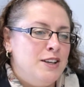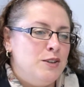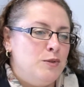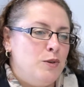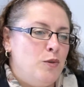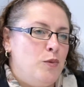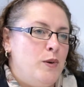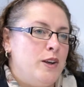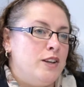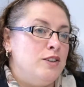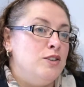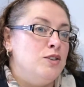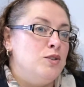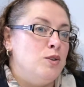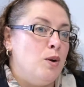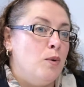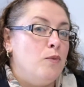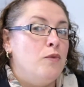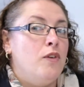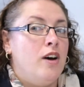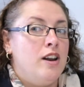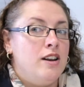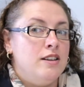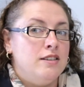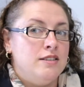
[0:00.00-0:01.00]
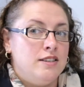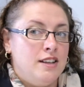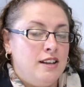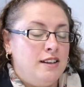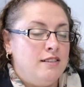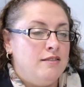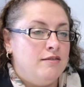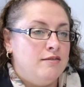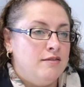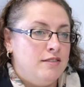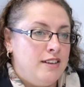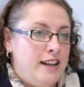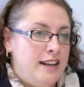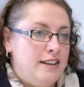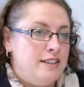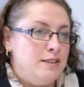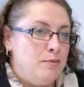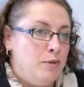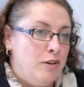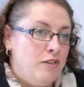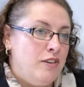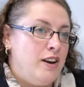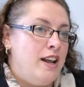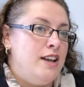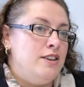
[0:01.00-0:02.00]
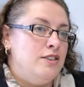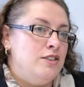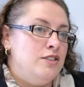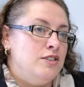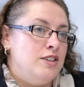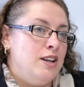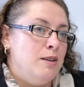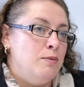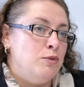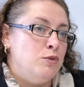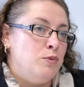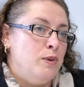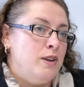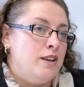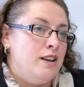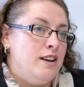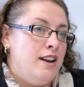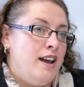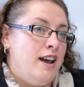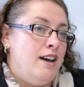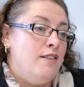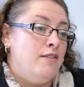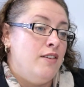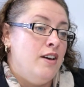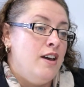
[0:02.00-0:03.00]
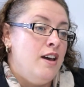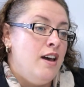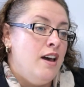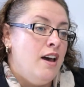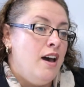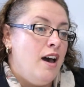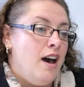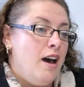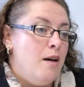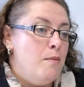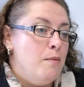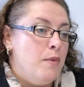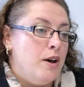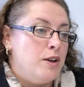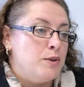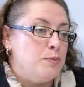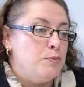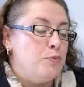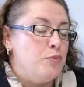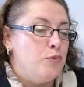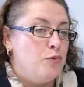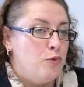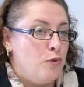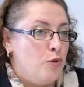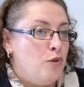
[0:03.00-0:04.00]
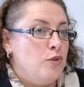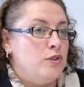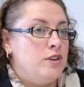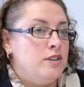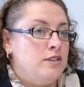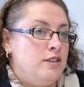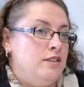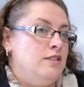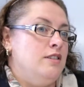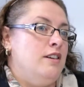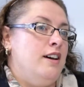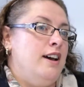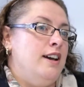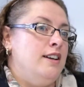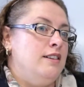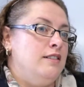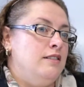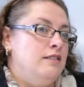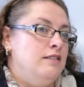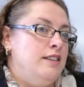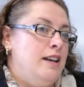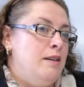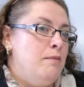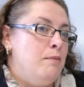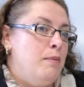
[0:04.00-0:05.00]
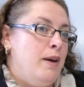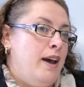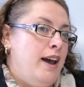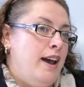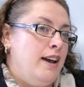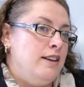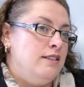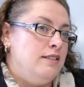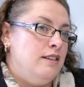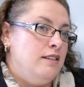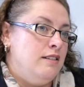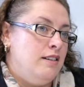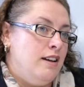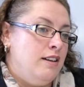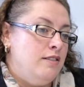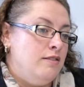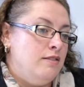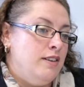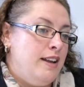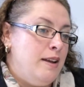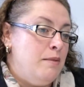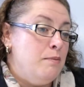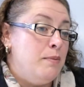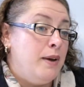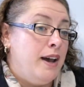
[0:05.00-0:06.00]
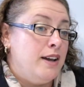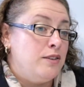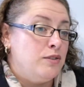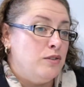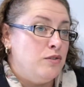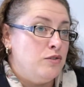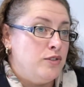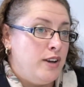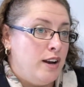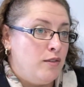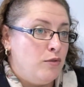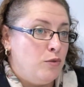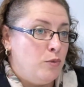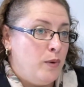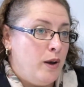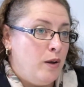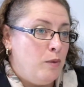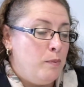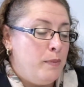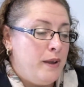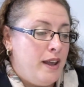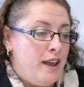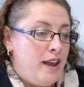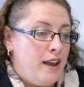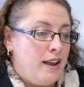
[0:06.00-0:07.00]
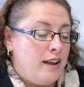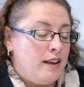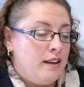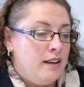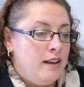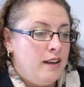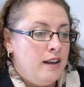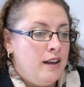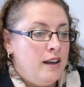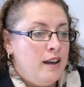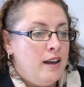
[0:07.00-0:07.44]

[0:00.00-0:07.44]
So if we can stop violence in intimate relationships, we can have a much broader societal impact and impact on general well-being.